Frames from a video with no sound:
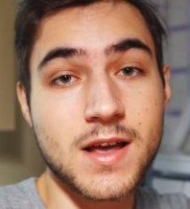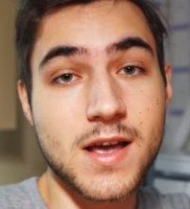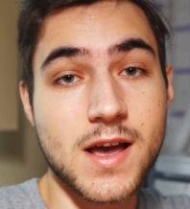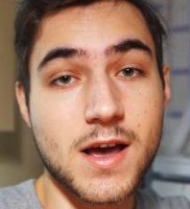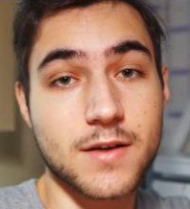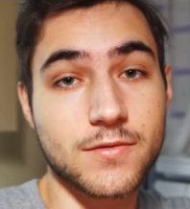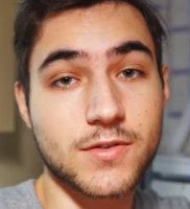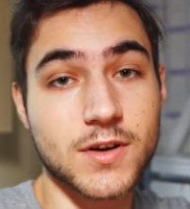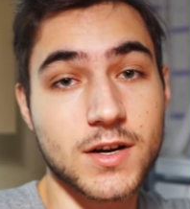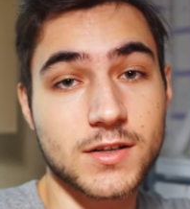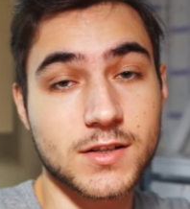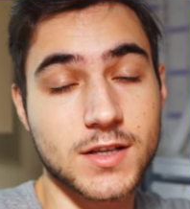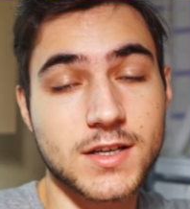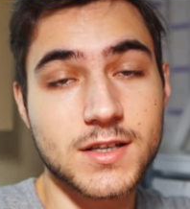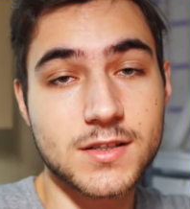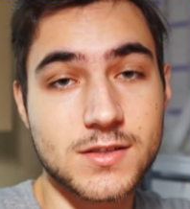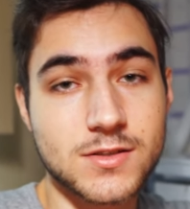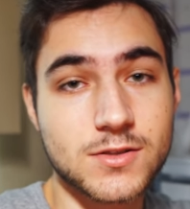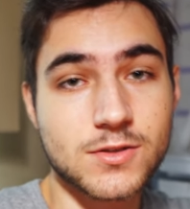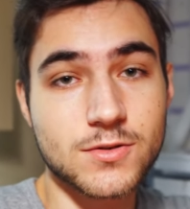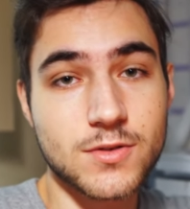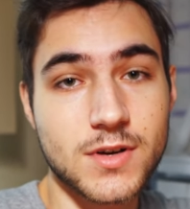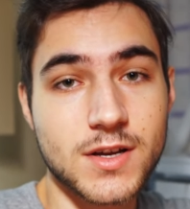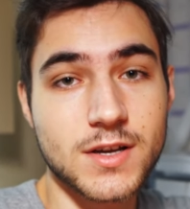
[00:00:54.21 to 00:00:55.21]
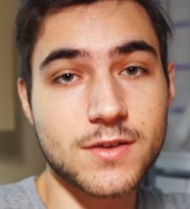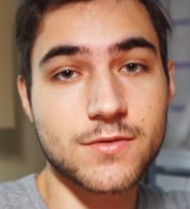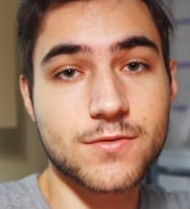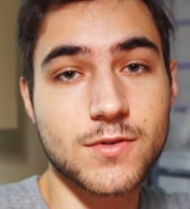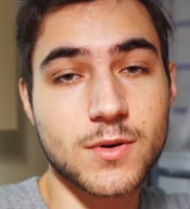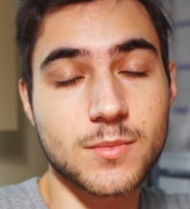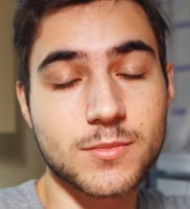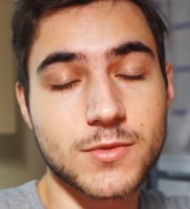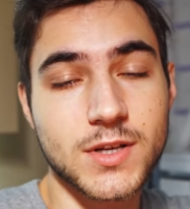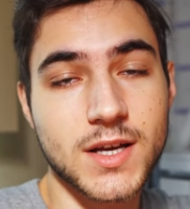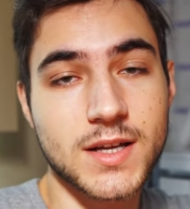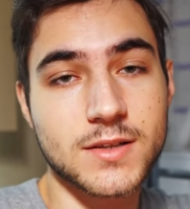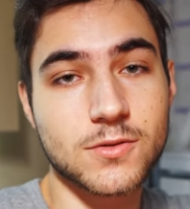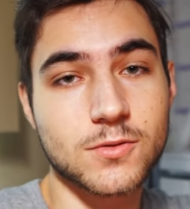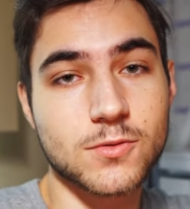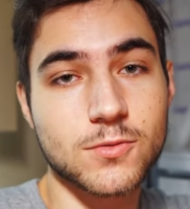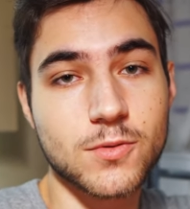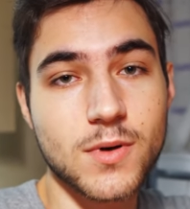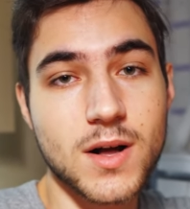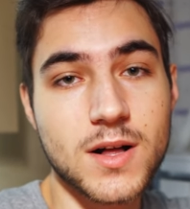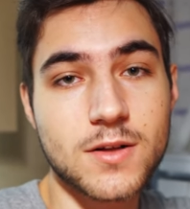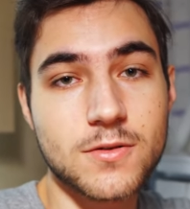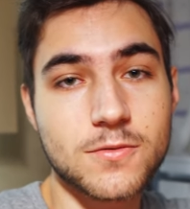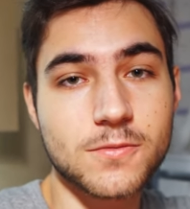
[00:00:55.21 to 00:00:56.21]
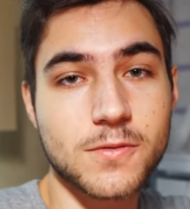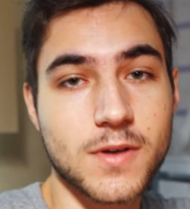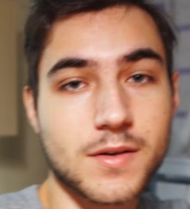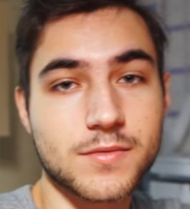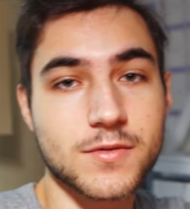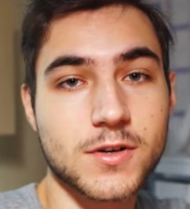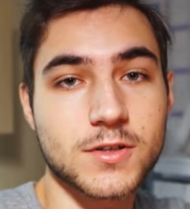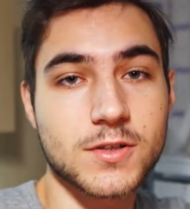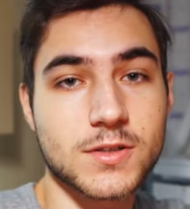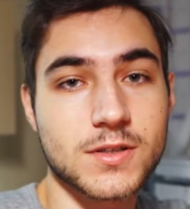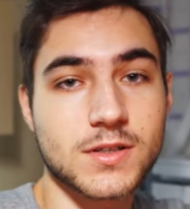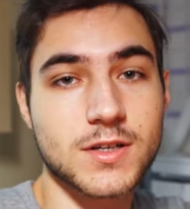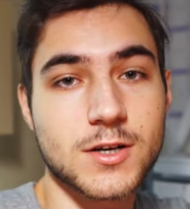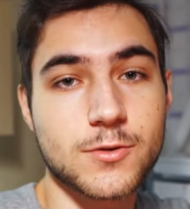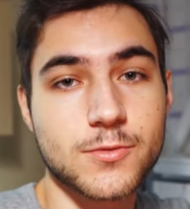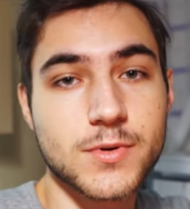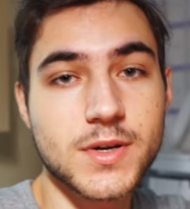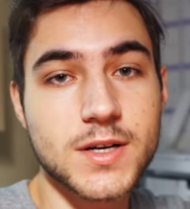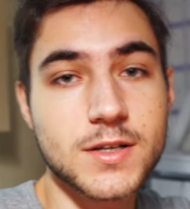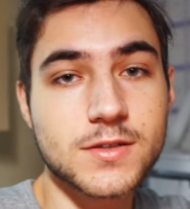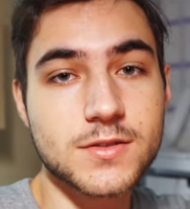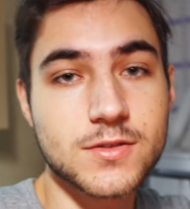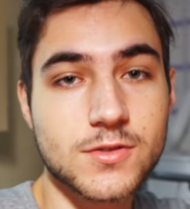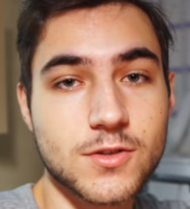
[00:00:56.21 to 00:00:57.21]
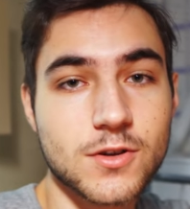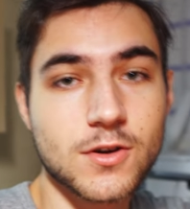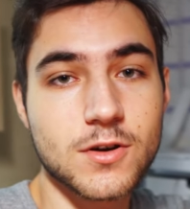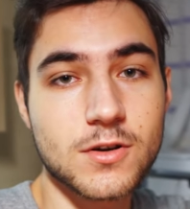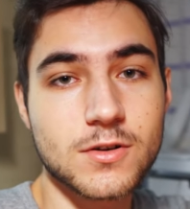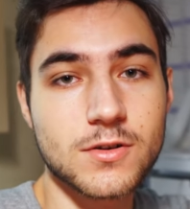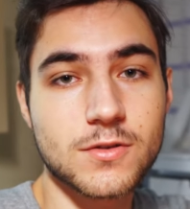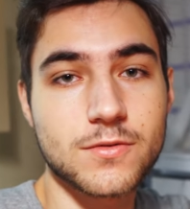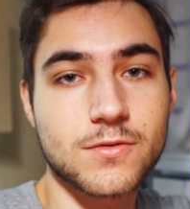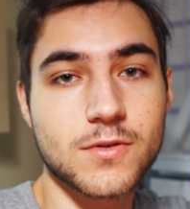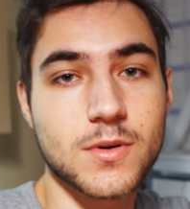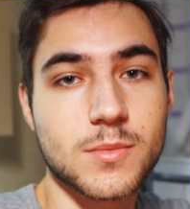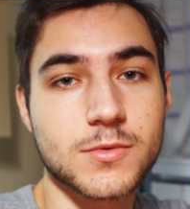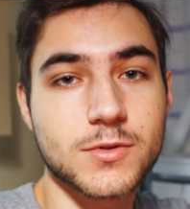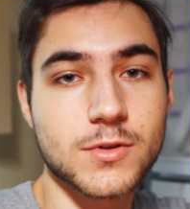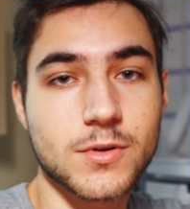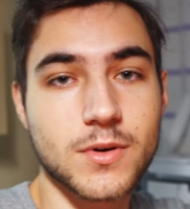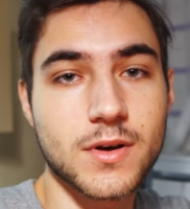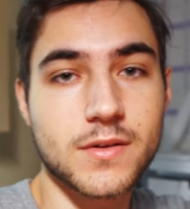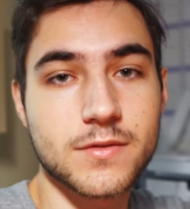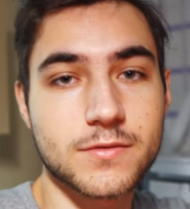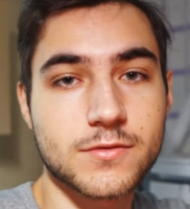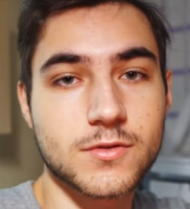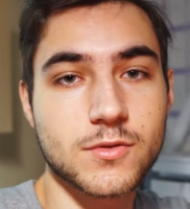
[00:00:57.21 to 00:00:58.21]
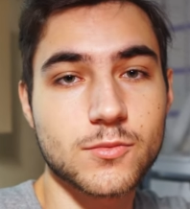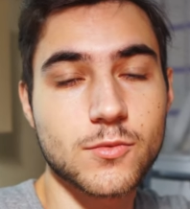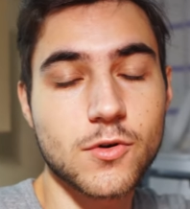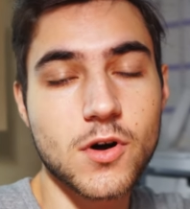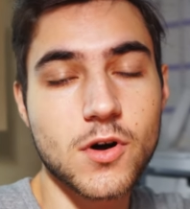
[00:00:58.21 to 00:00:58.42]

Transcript: I've got history from 10 to 12, I've got a career stock from 12 to